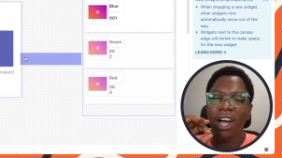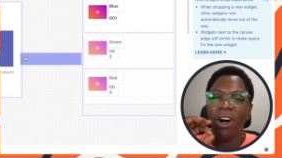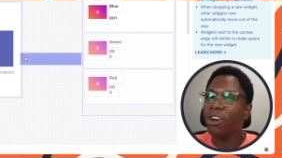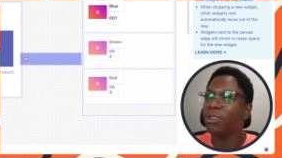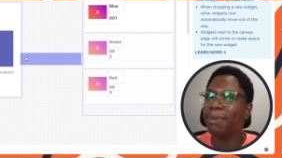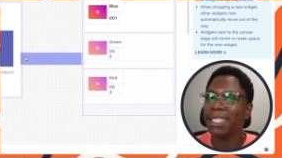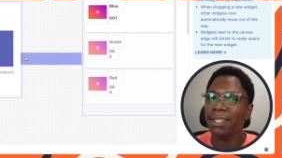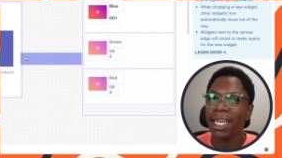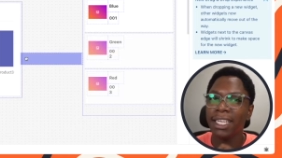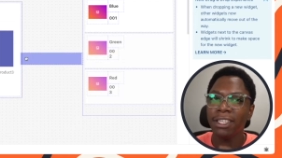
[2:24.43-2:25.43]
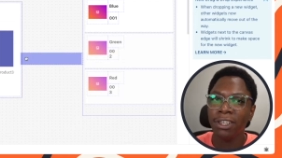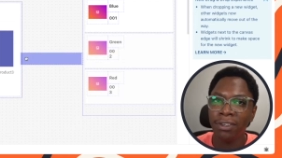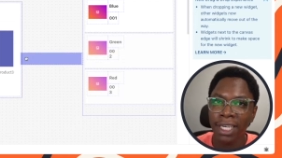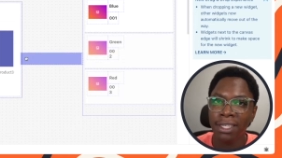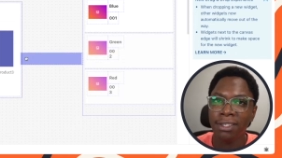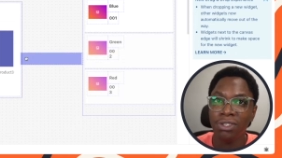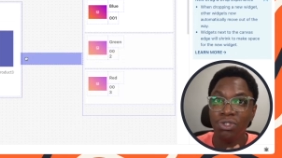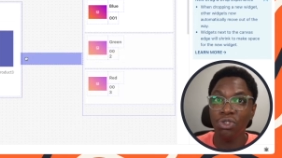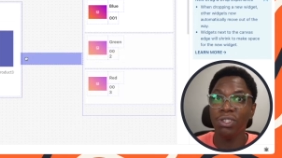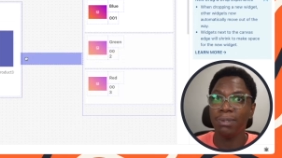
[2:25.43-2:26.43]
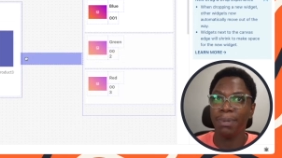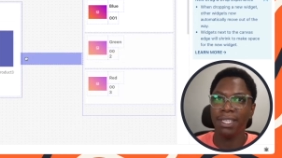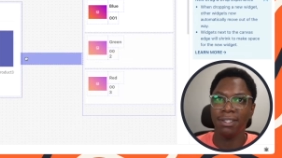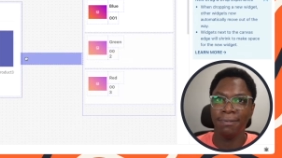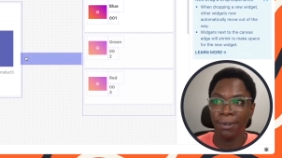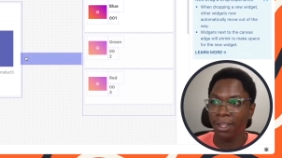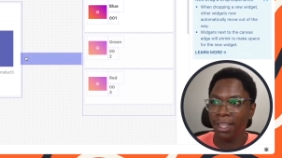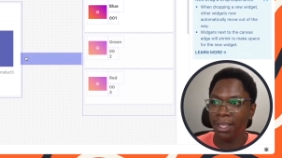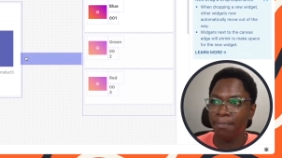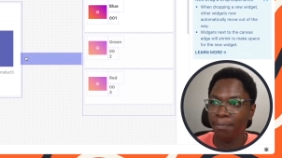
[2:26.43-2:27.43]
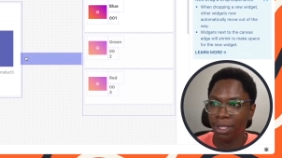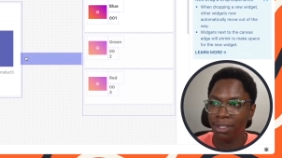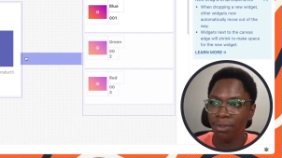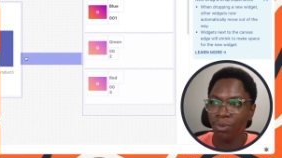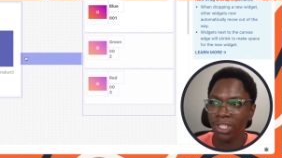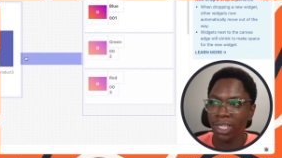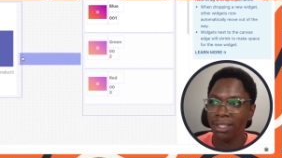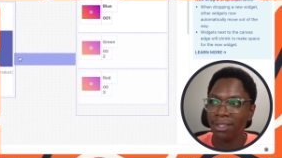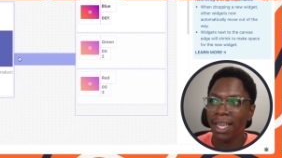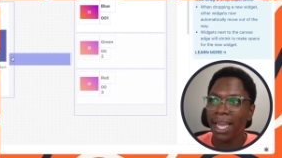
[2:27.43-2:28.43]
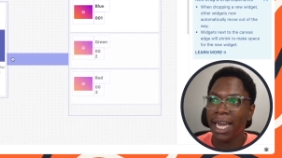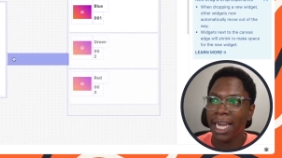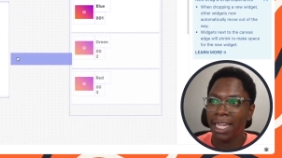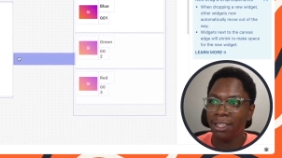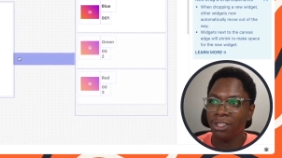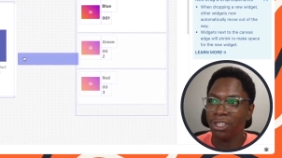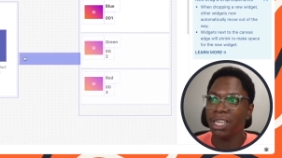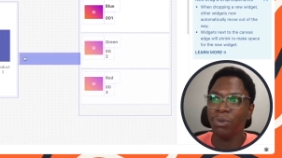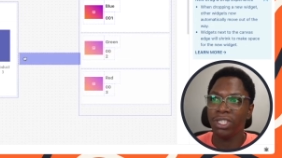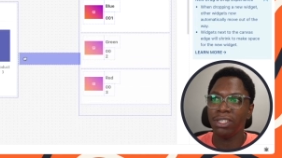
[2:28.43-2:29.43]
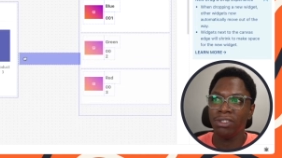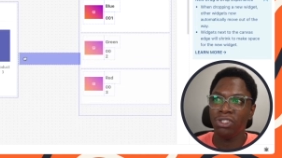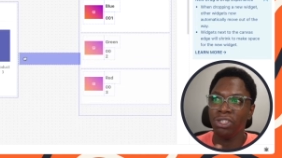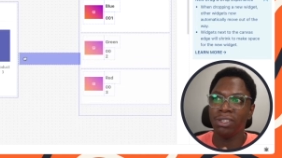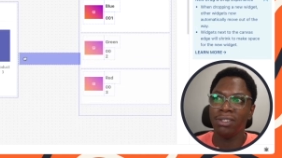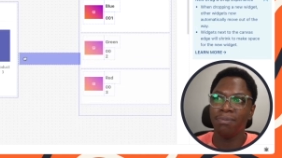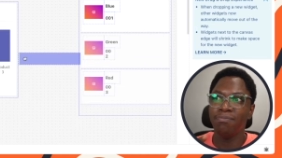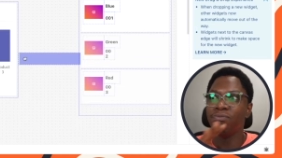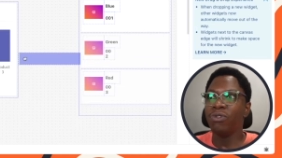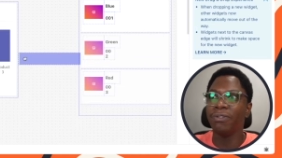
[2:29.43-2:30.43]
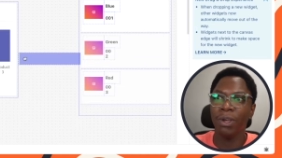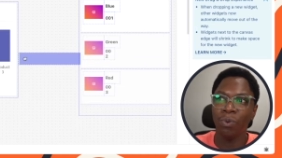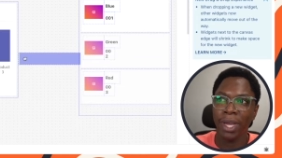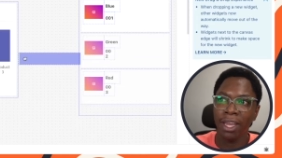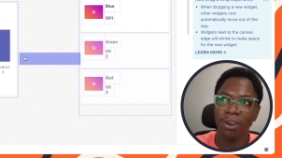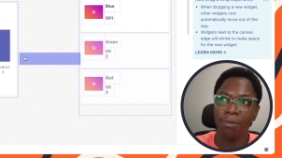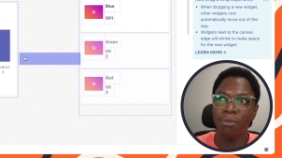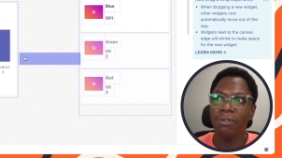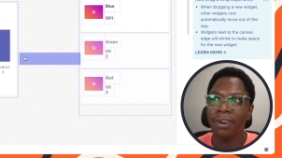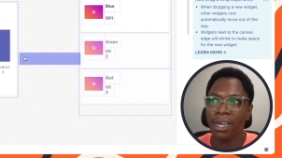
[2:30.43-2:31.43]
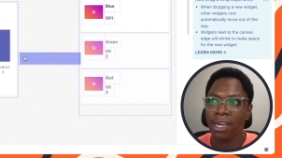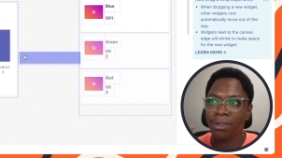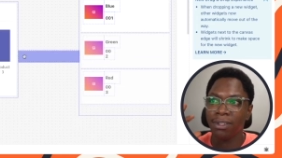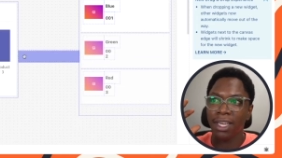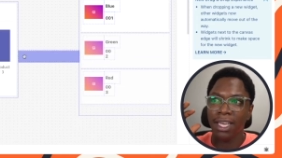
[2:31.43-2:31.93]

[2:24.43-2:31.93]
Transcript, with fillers: automatically creates new space for the button widget and the other widgets just move away or move around